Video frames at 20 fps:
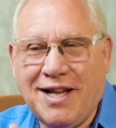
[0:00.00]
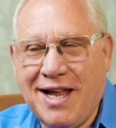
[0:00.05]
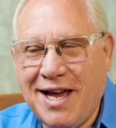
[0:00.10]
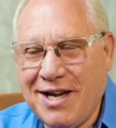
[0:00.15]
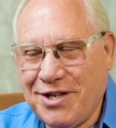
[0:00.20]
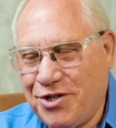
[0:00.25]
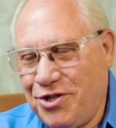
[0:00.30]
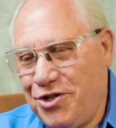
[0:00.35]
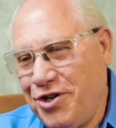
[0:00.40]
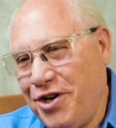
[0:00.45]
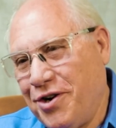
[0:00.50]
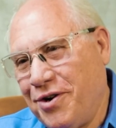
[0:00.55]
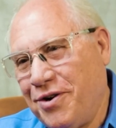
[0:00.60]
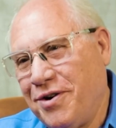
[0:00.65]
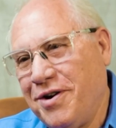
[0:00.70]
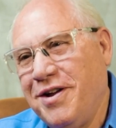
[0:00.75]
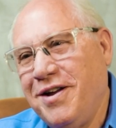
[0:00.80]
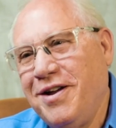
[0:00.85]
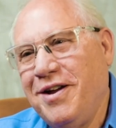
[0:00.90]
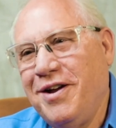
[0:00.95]
last
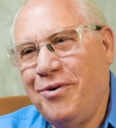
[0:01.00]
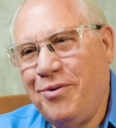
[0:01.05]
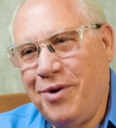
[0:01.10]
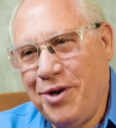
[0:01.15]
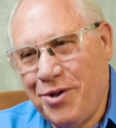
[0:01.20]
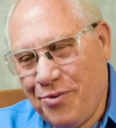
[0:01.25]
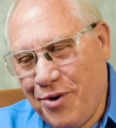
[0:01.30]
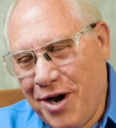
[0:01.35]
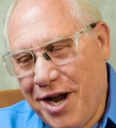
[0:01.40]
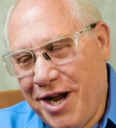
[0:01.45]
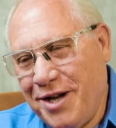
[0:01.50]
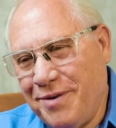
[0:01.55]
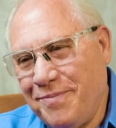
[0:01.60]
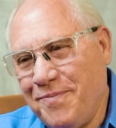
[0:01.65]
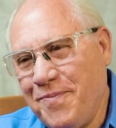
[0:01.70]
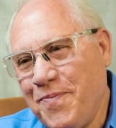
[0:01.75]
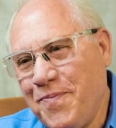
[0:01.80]
year with rain.